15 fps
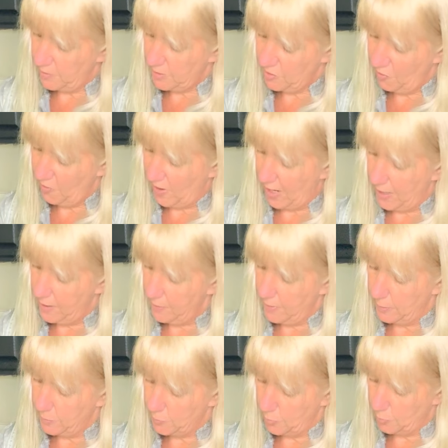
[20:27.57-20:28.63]
fat,
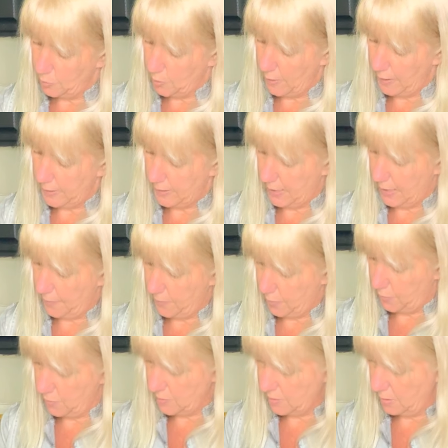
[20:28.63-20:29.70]
that's when we'll go ahead and add those